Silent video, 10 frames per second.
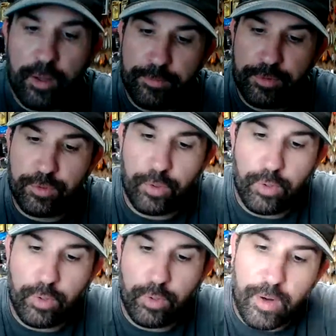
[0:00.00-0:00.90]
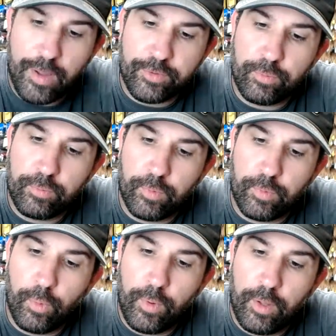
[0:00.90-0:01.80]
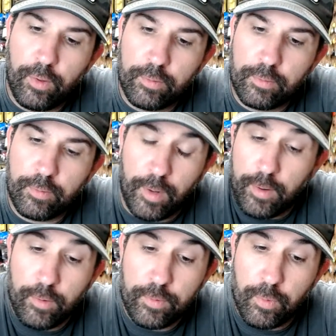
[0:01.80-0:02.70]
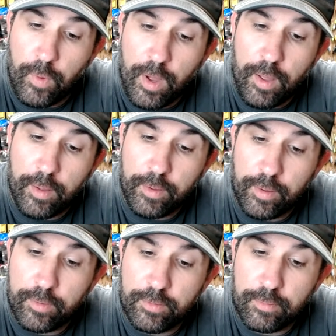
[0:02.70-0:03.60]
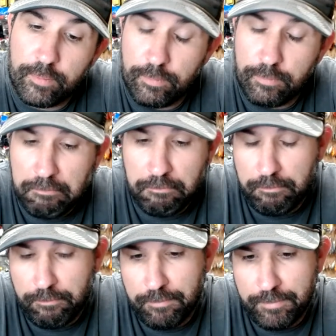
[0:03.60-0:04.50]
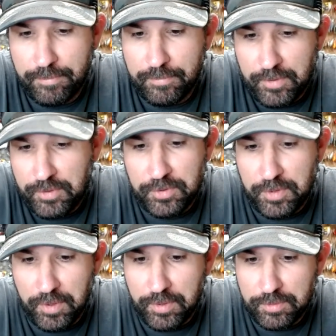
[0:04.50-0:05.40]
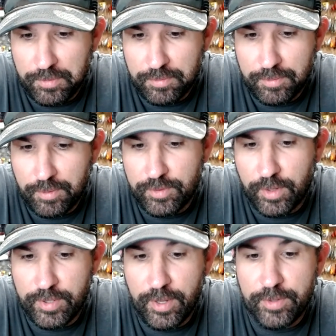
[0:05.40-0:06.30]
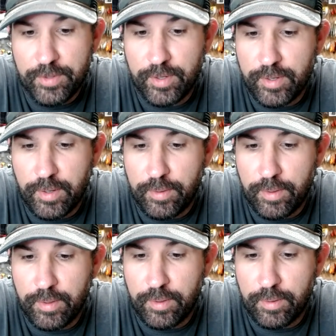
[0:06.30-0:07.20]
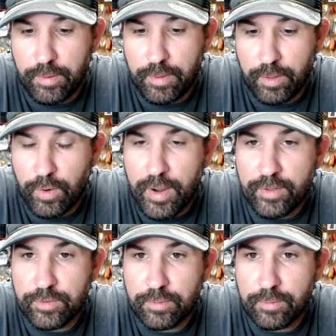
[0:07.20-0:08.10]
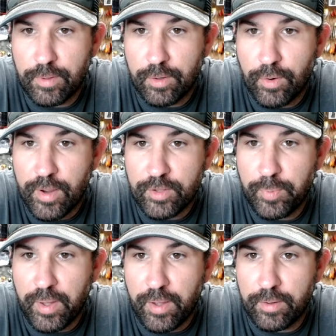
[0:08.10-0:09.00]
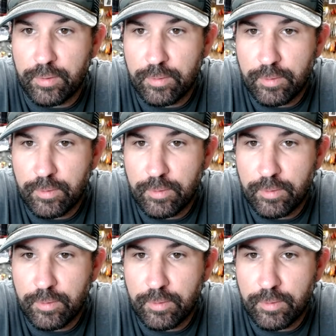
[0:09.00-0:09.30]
comes through grass real well, and I don't know why. Like it just does, because I tested it in a grass pond,